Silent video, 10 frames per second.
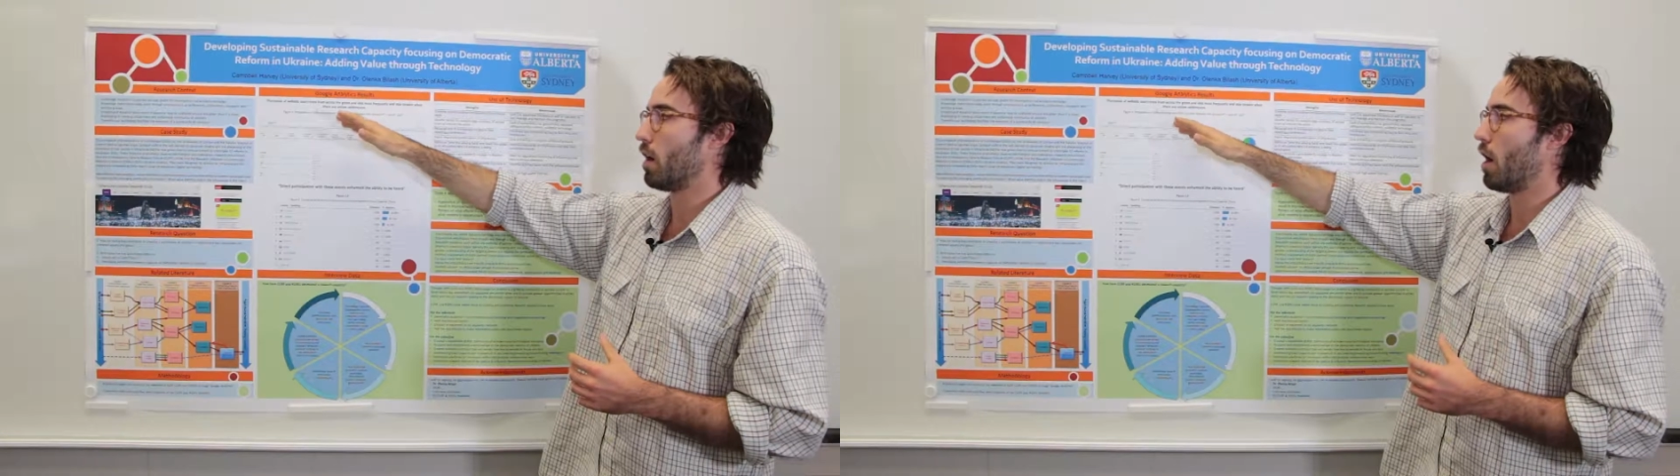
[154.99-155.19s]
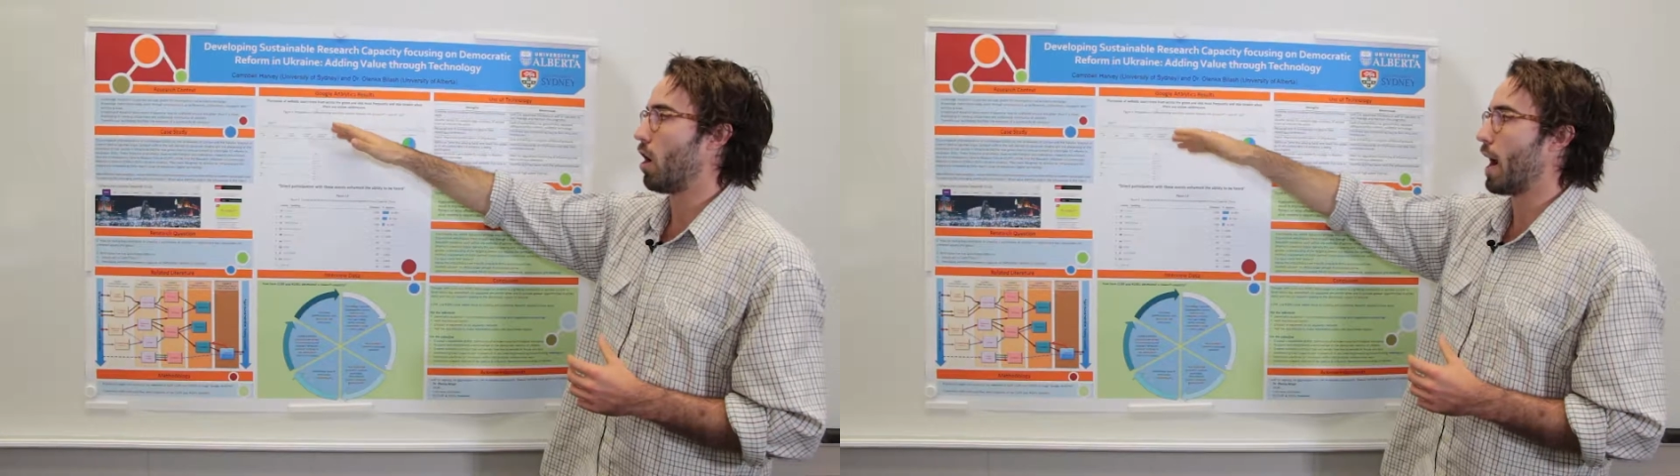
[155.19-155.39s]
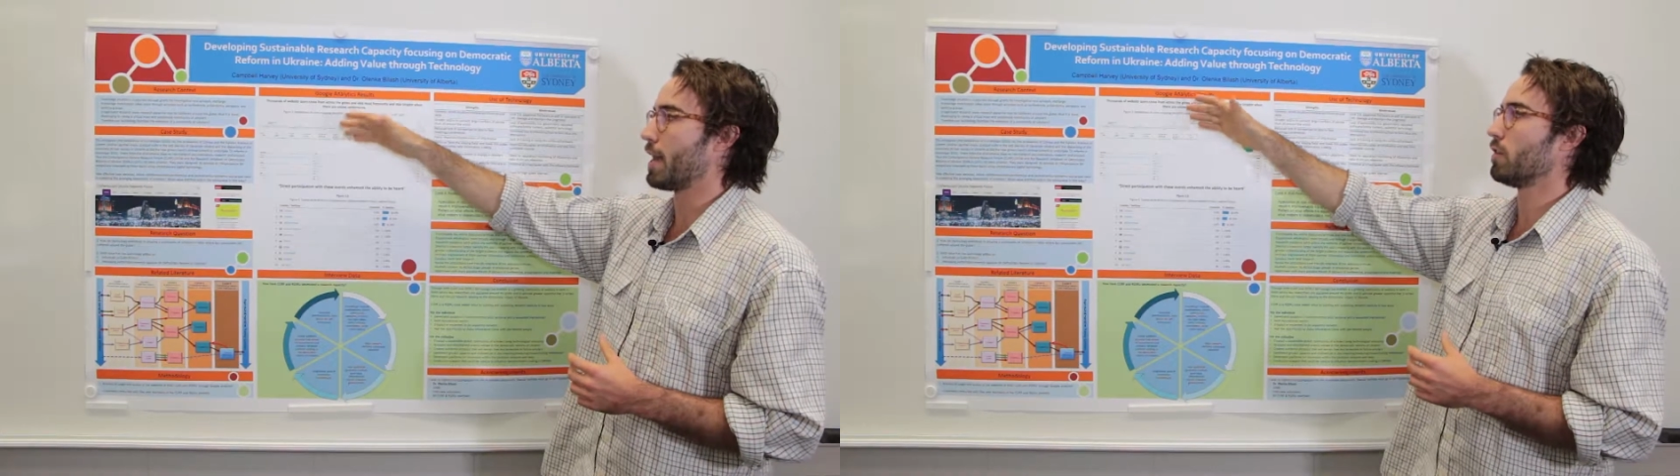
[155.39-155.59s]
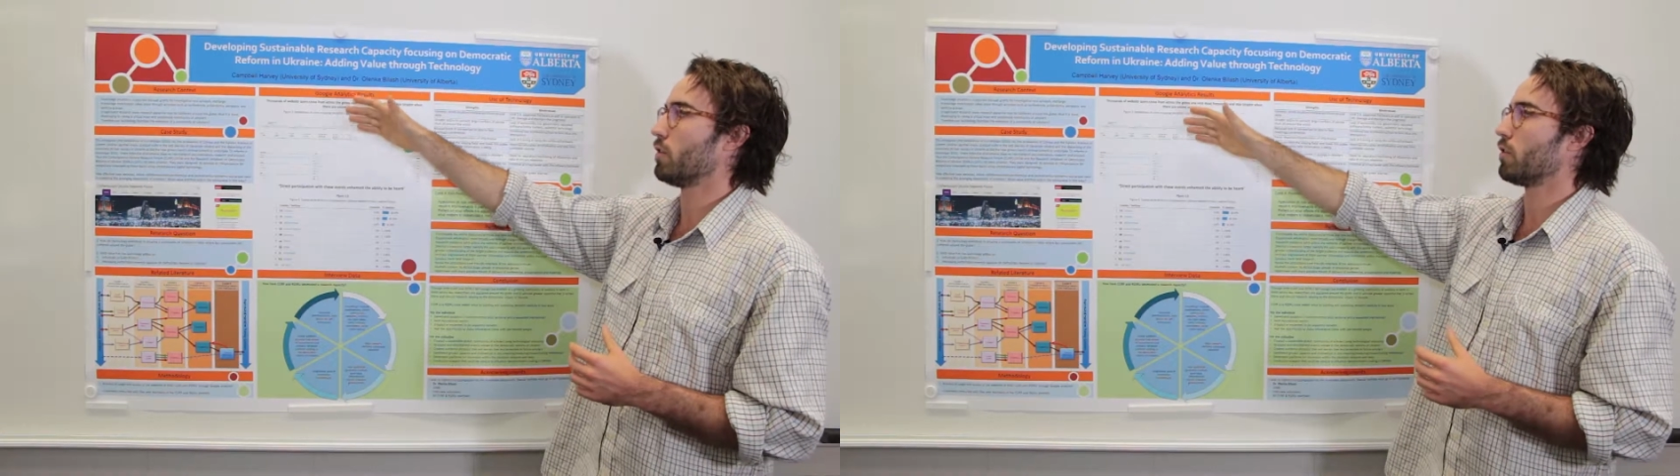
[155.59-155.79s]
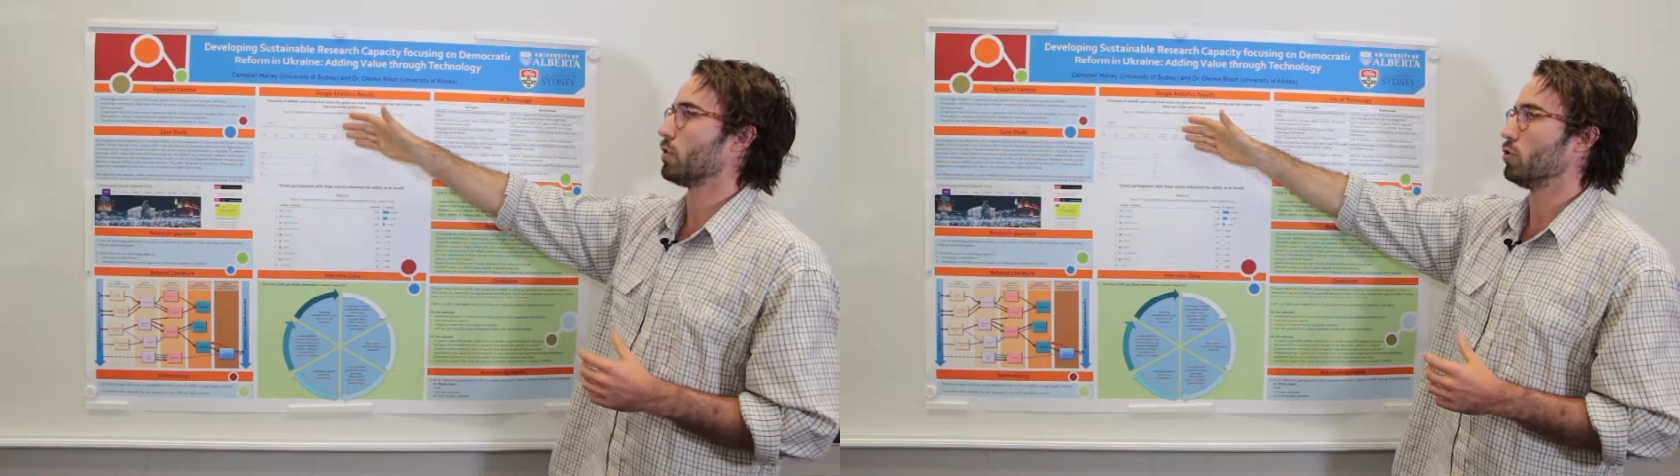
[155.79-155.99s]

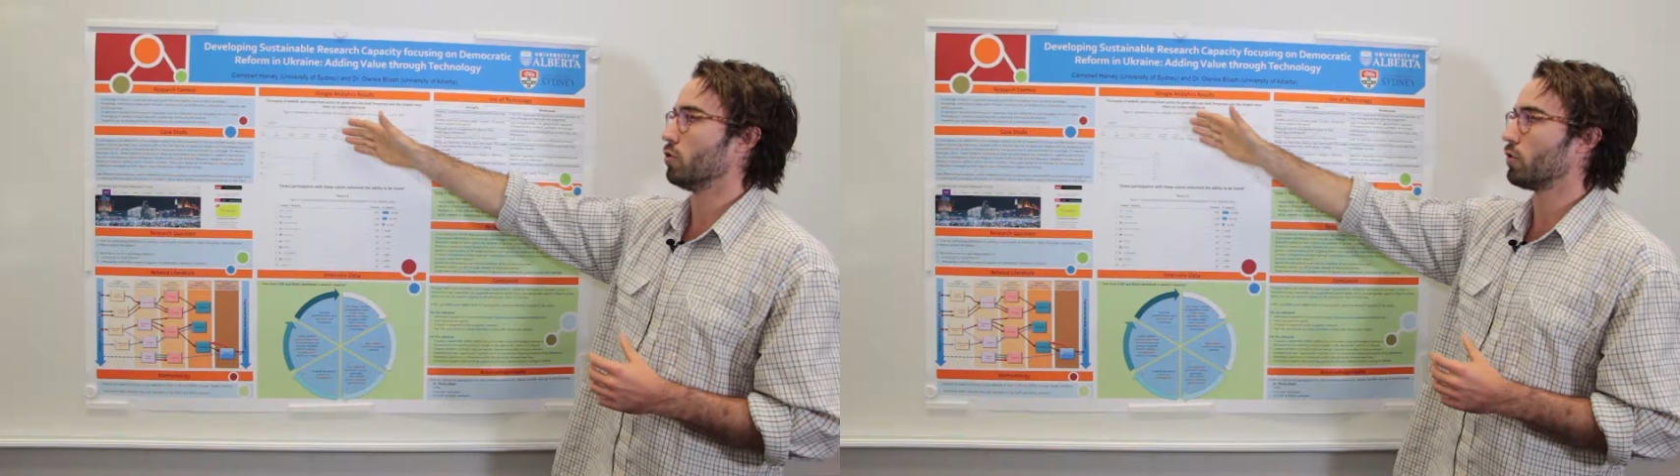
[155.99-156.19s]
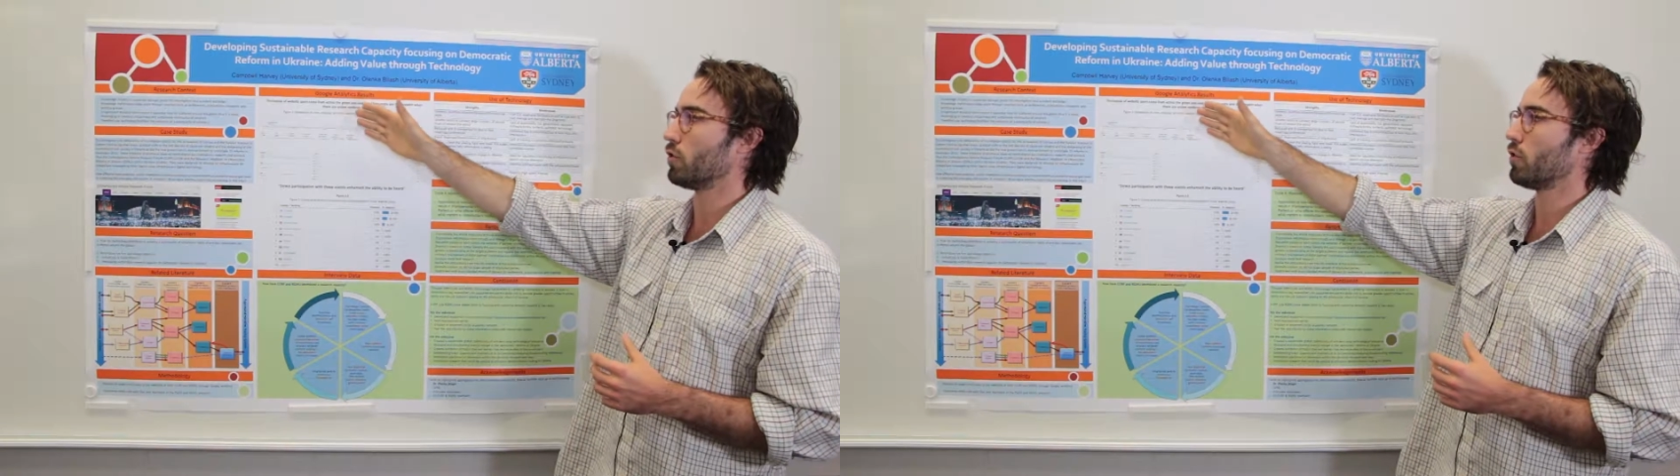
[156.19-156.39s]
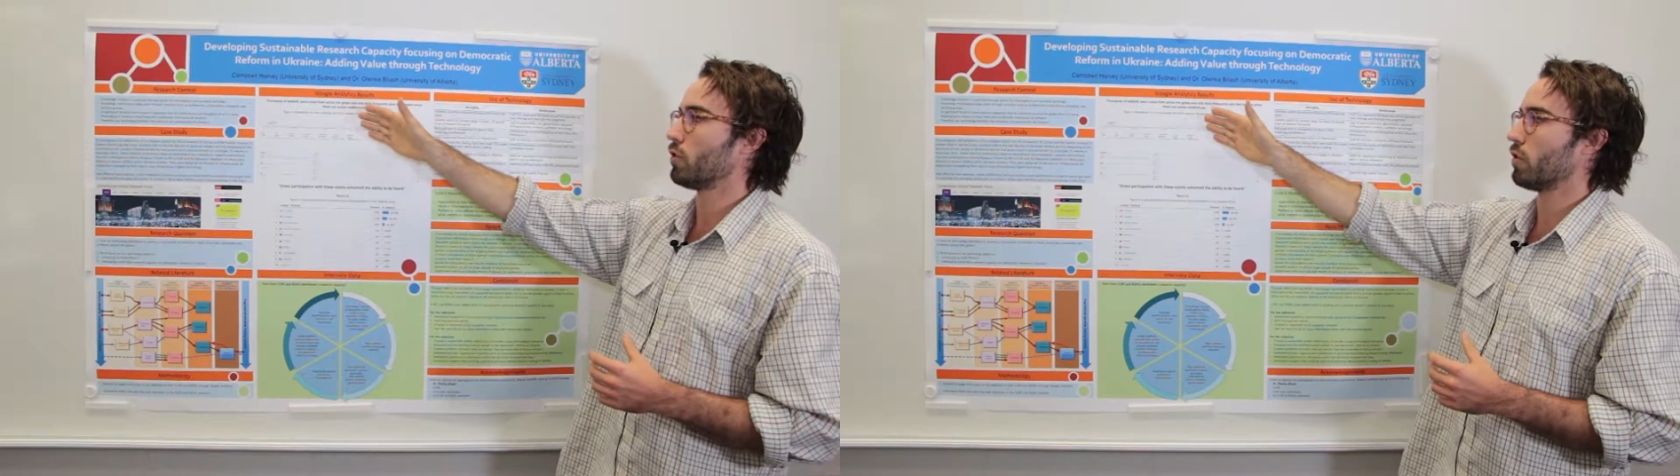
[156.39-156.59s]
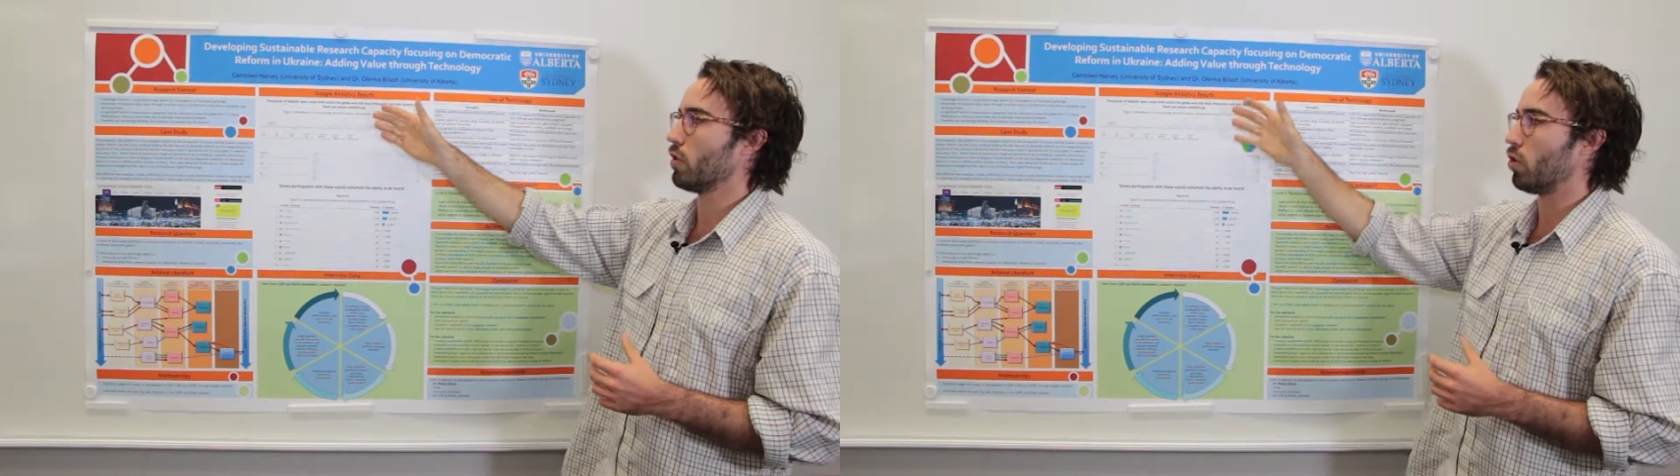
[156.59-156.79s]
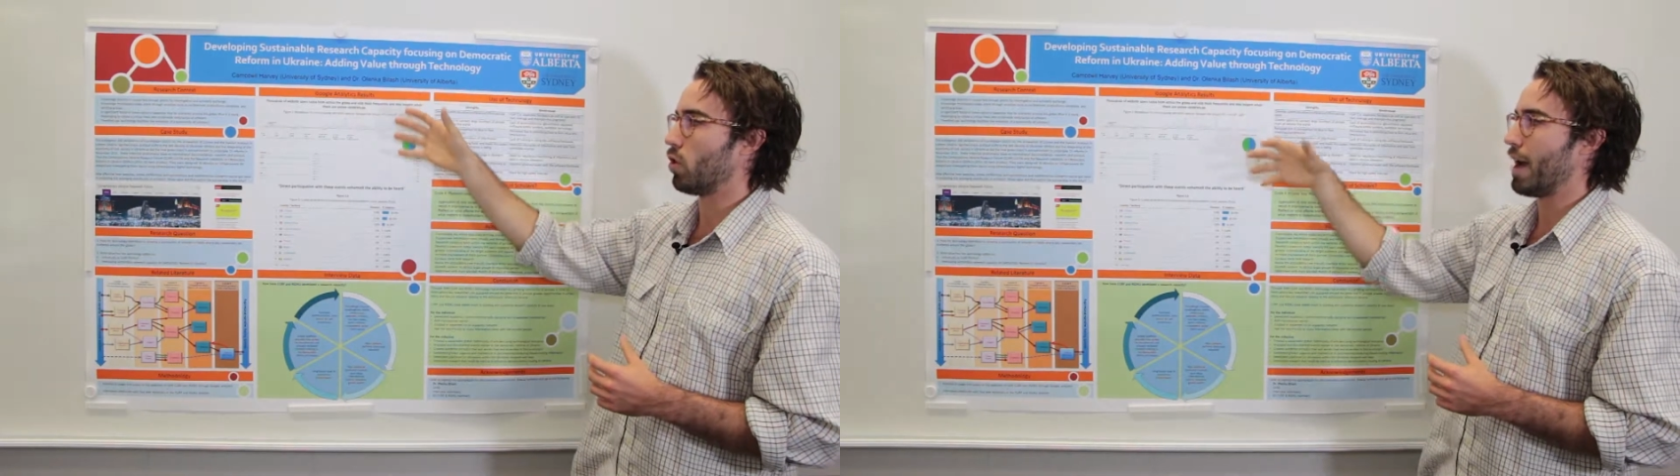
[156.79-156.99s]
heightened uses
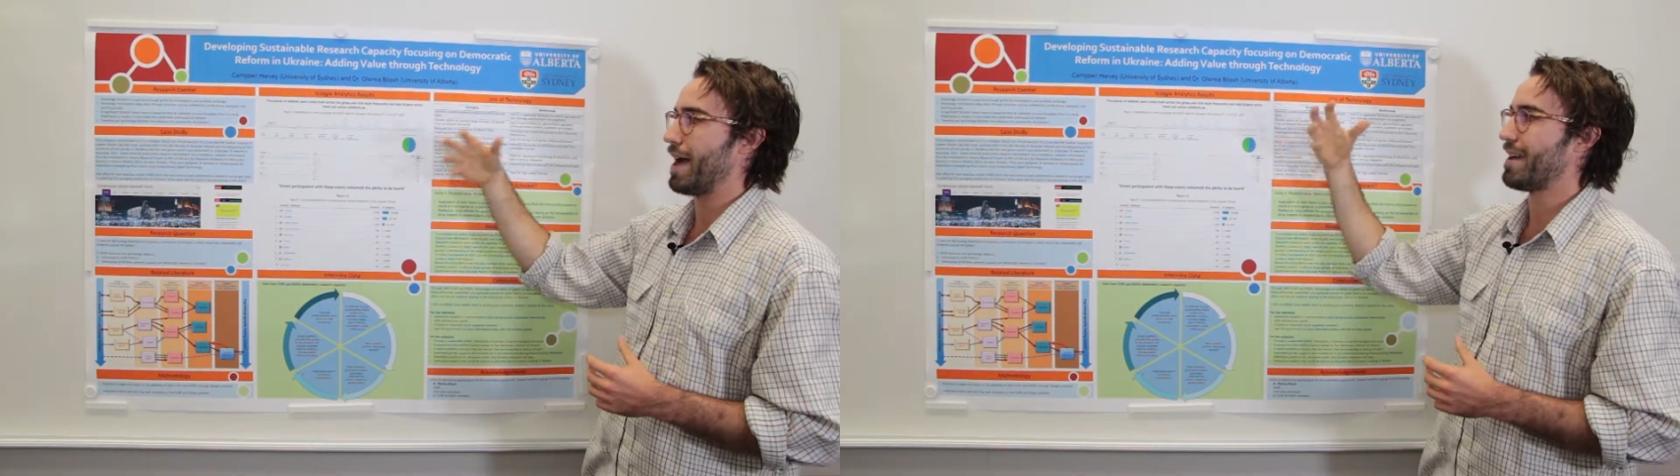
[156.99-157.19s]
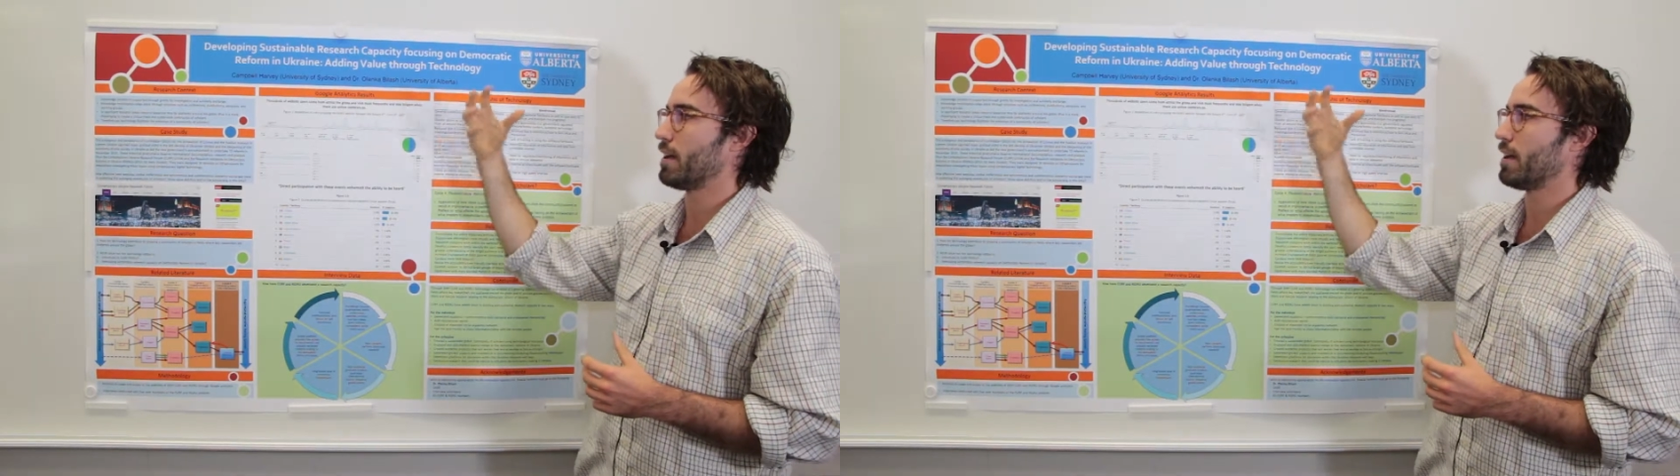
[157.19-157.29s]
or